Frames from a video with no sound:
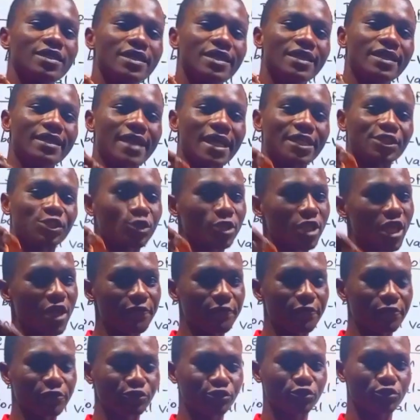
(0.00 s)
a rational
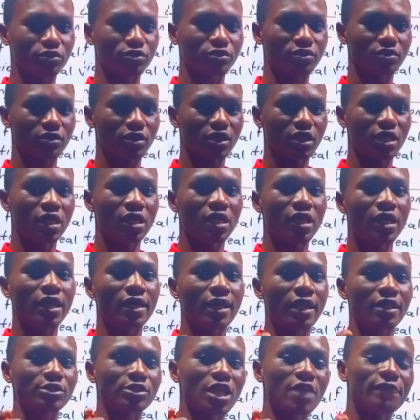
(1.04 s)
function
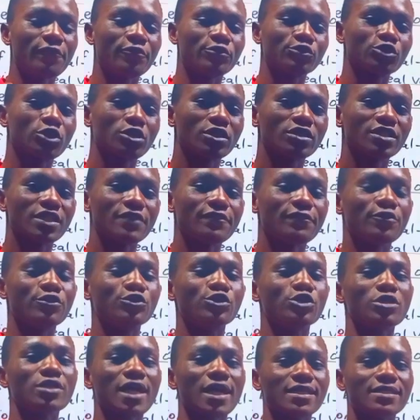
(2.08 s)
is a
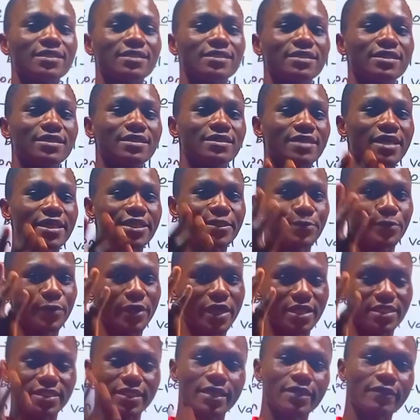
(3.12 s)
function that is
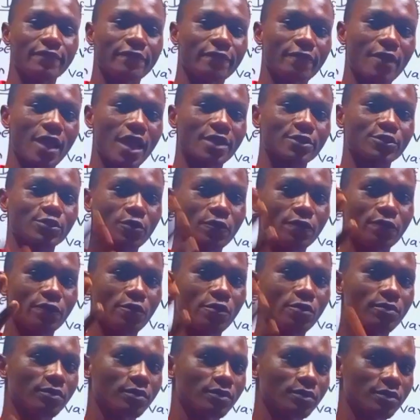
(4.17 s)
expressed in fraction
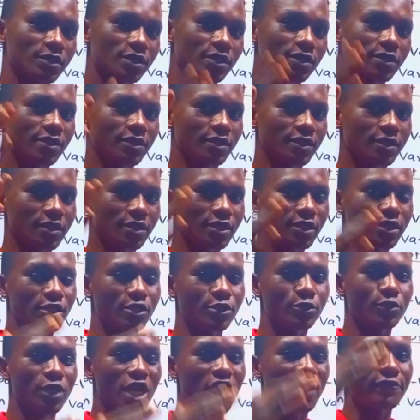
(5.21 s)
form.
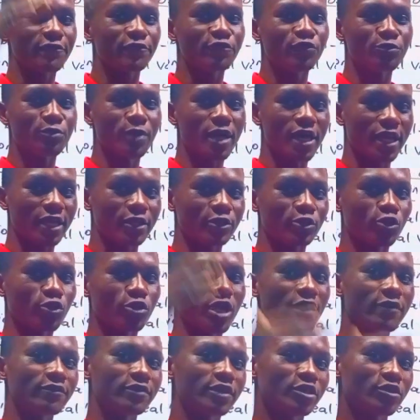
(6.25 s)
You have numerator, you
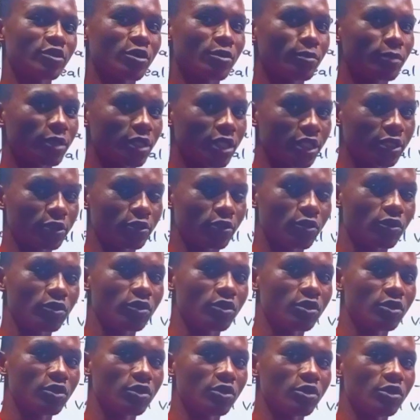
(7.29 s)
have denominator.
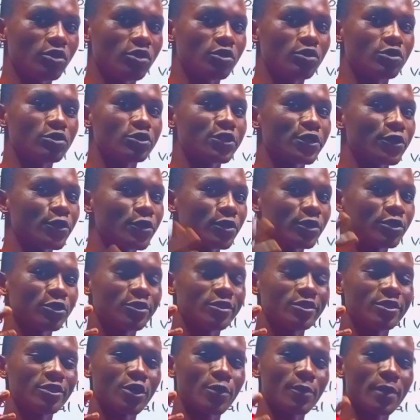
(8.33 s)
So
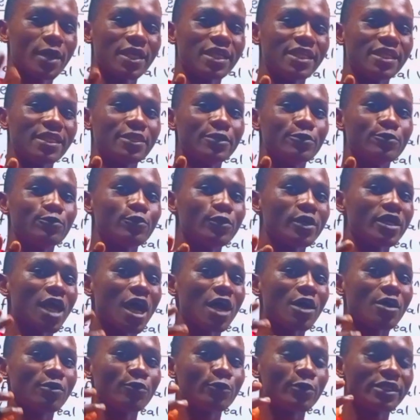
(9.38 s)
normally we
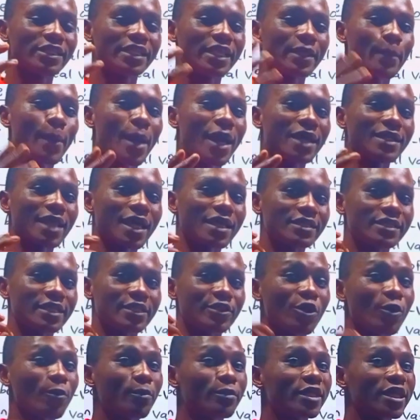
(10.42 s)
demand that the
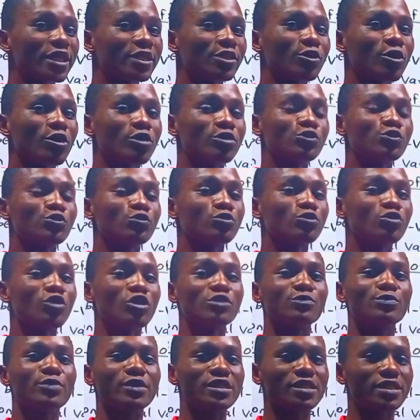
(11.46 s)
denominator should
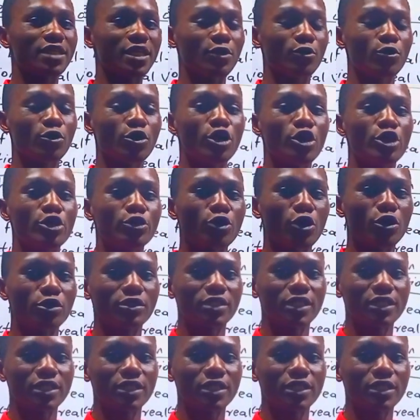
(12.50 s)
not be 0. Your